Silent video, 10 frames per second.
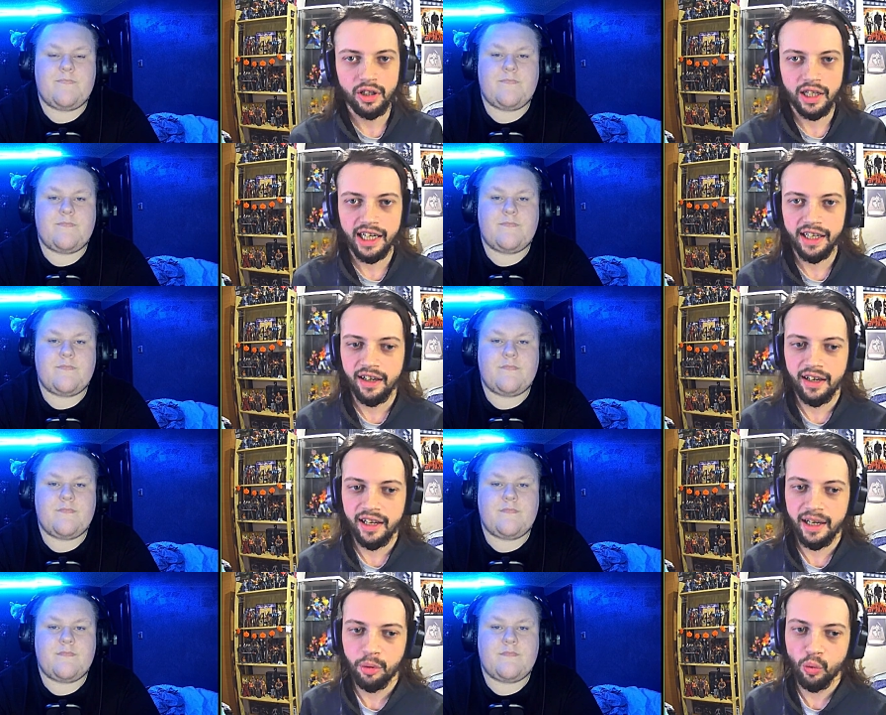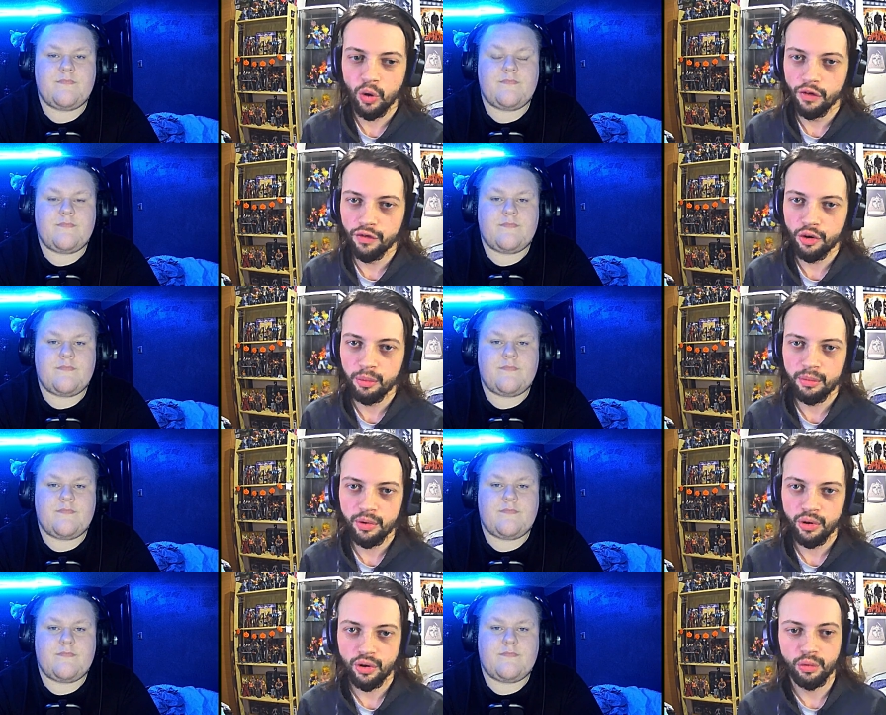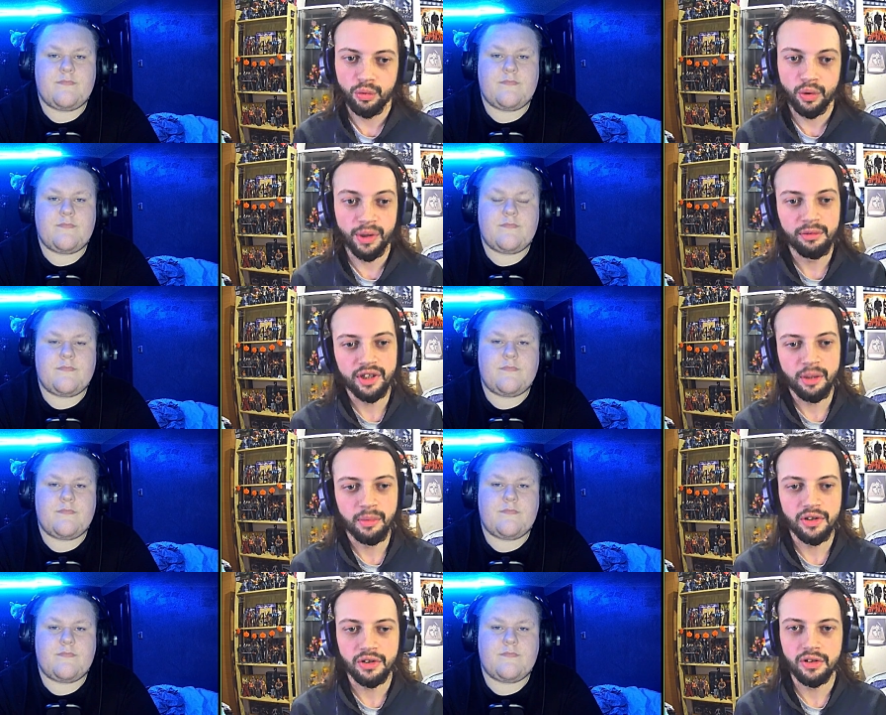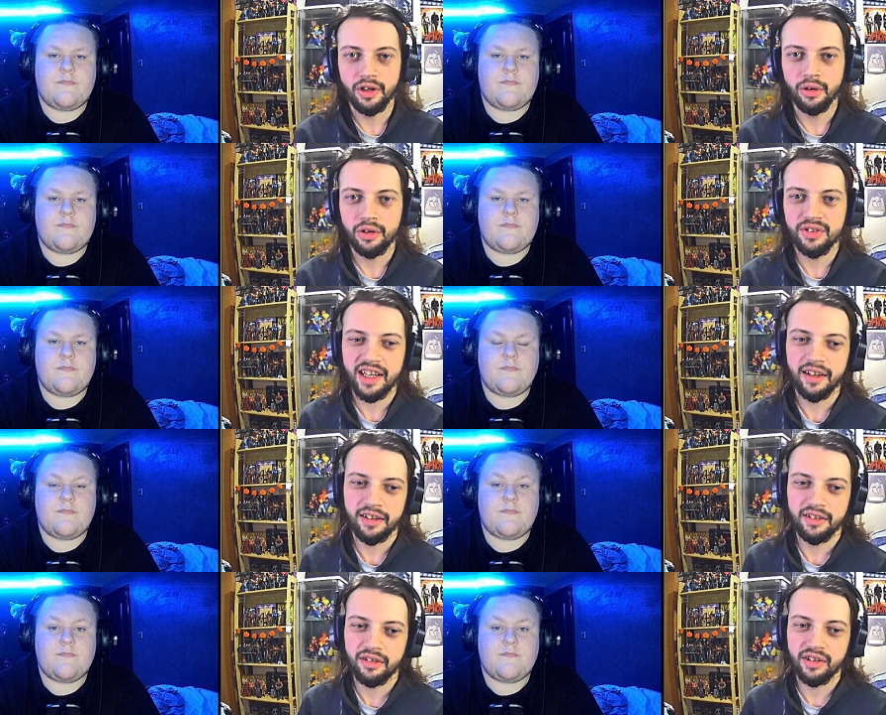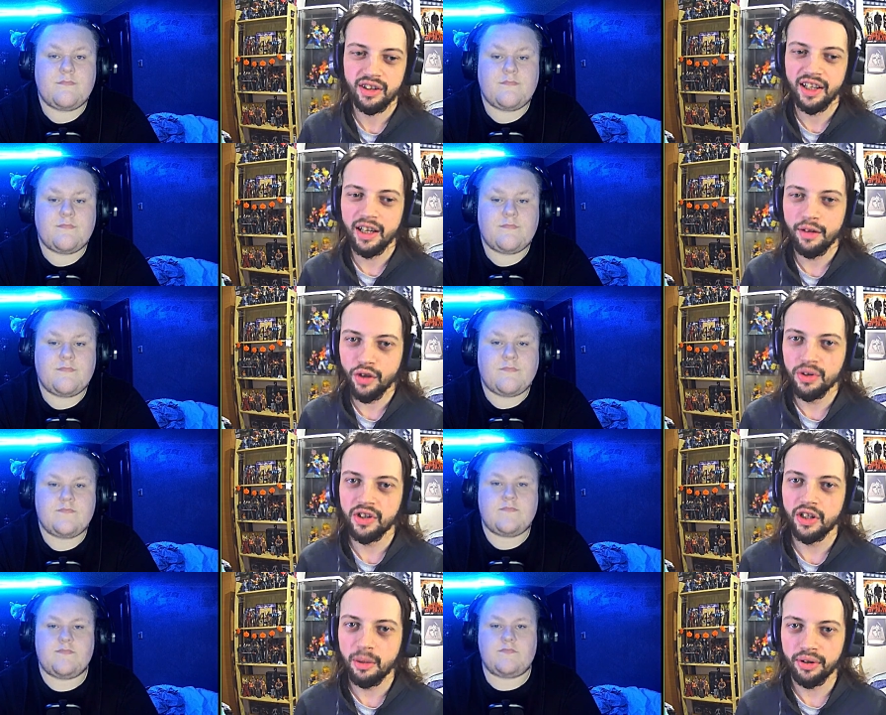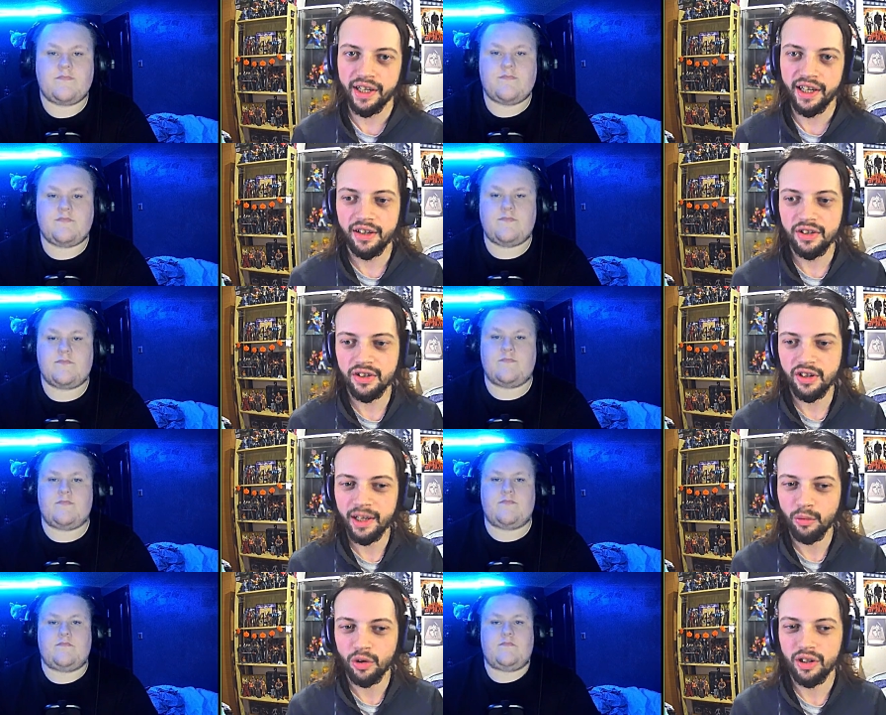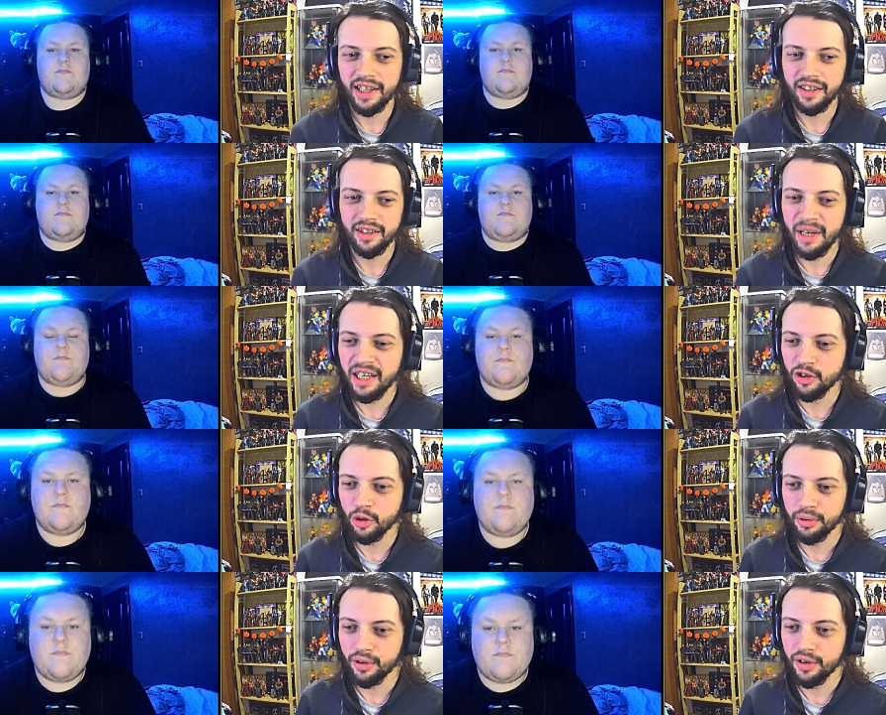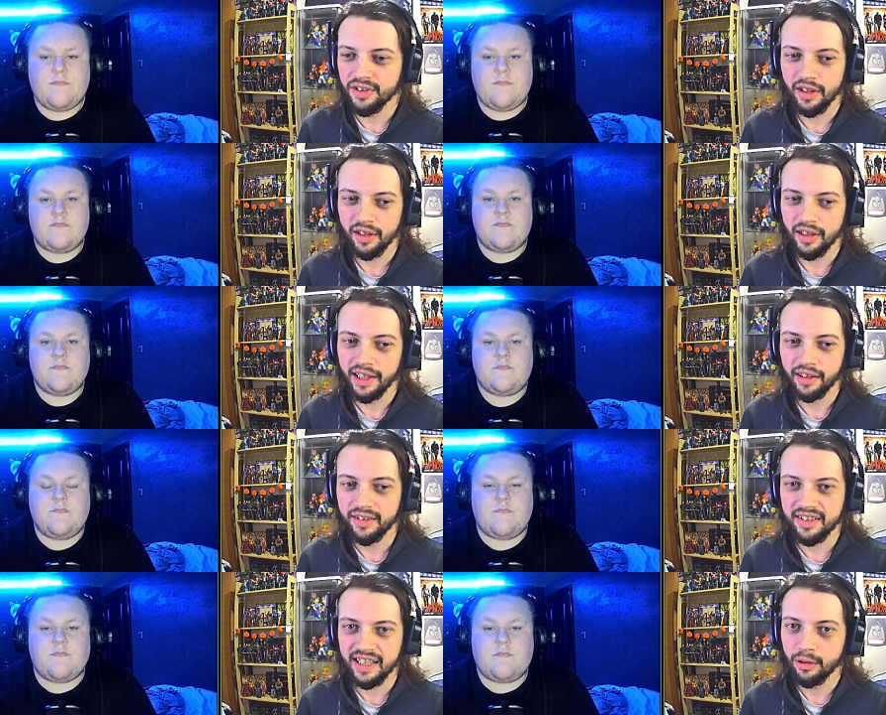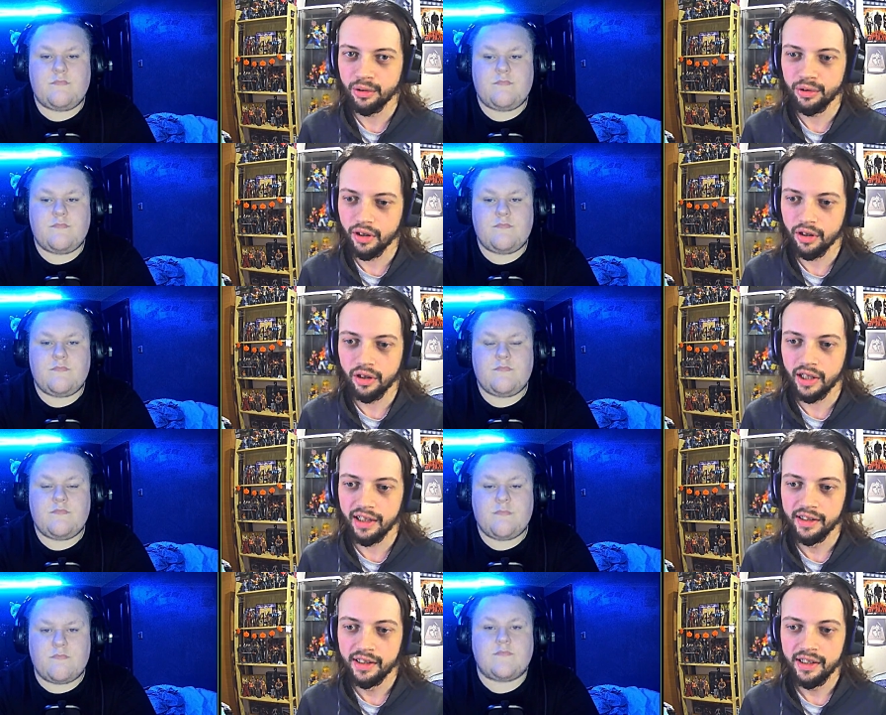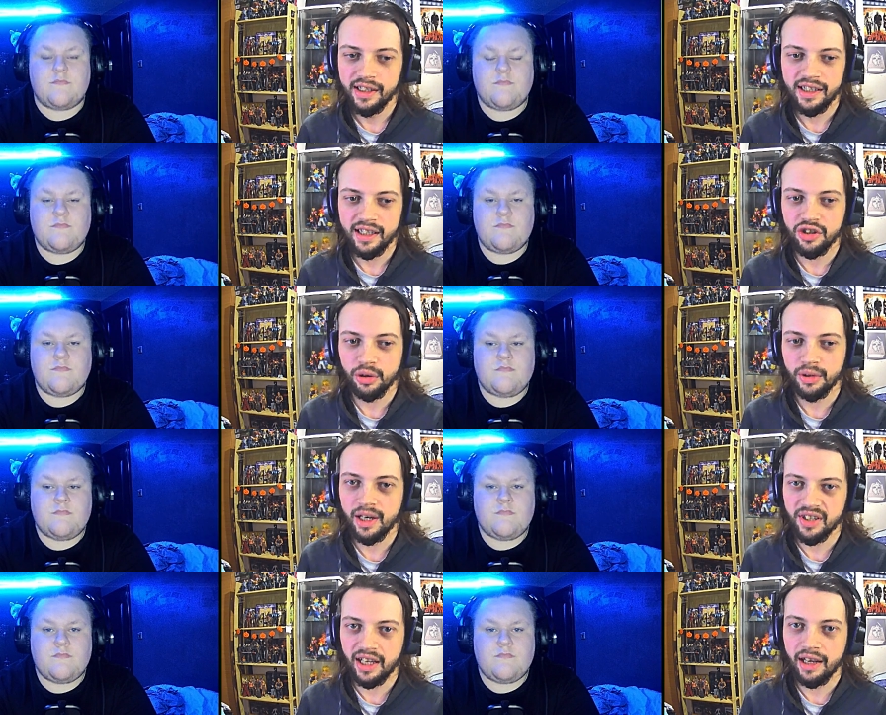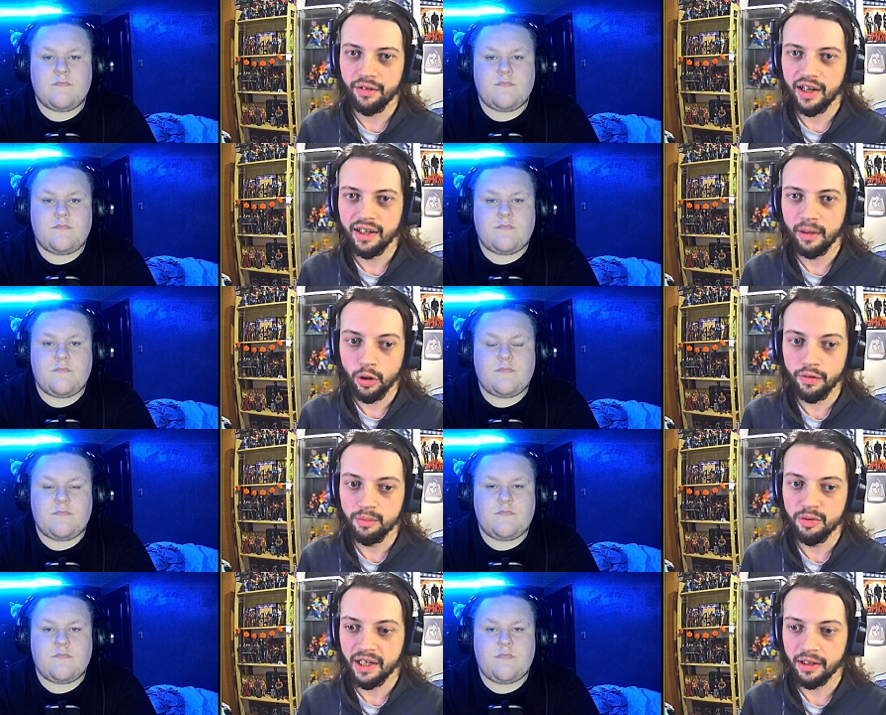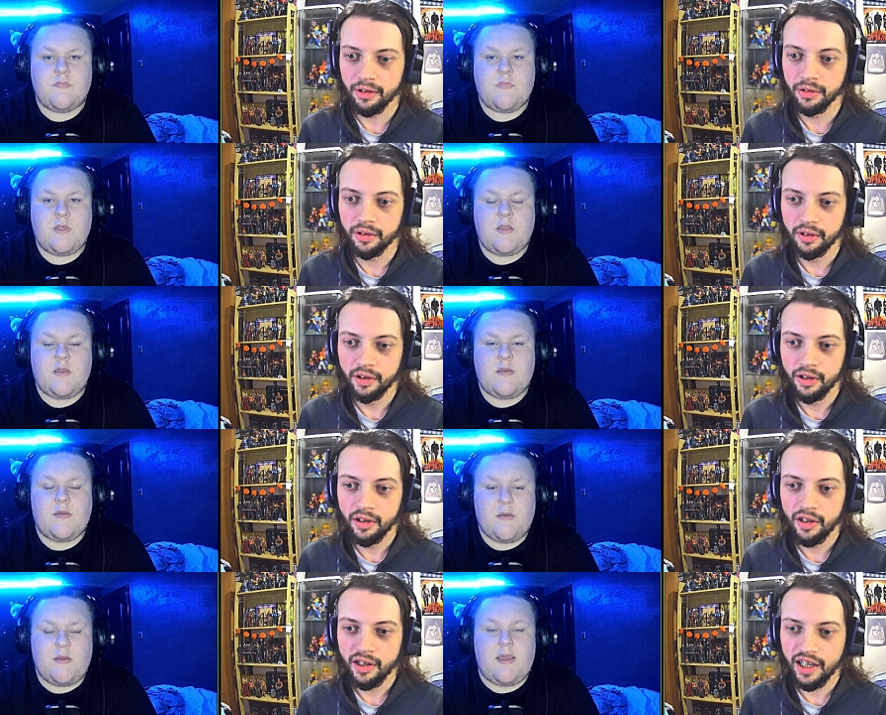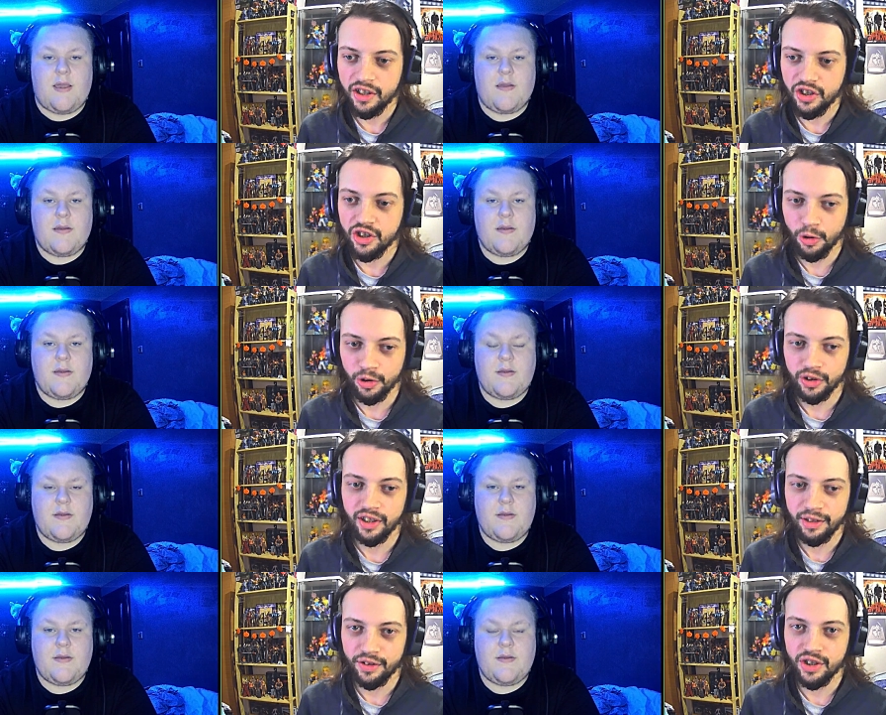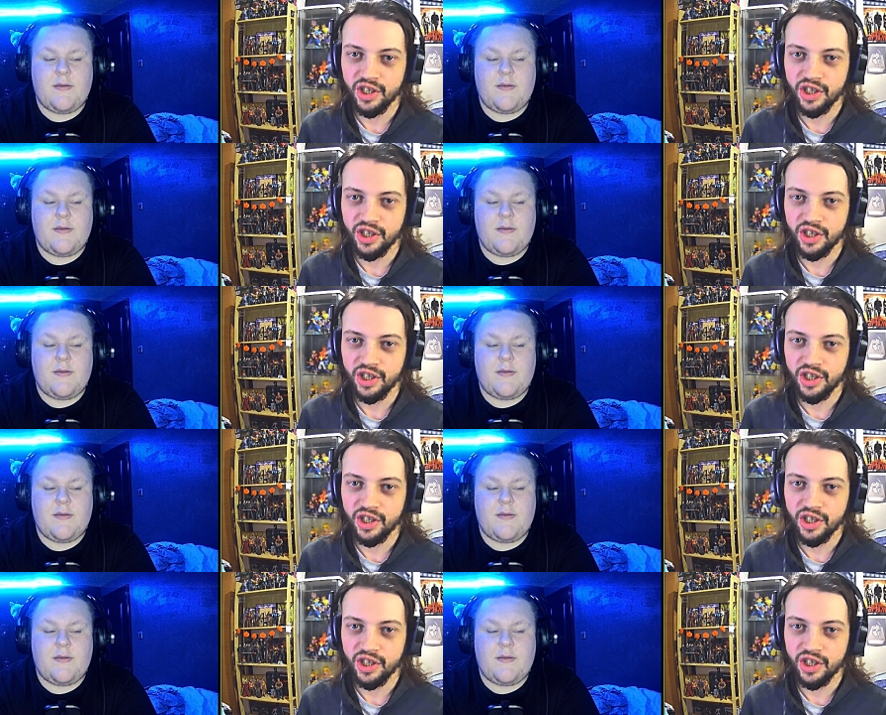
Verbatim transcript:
Speaker 1: they're all hiding in there, but one of them who well we haven't really mentioned. You know, there's like the interviewers on the plane. and She's got like what like a makeup person and like sound and all that, mm-hmm. and two of them together aren't they? One of them's pregnant. Yeah. And she's stuck underneath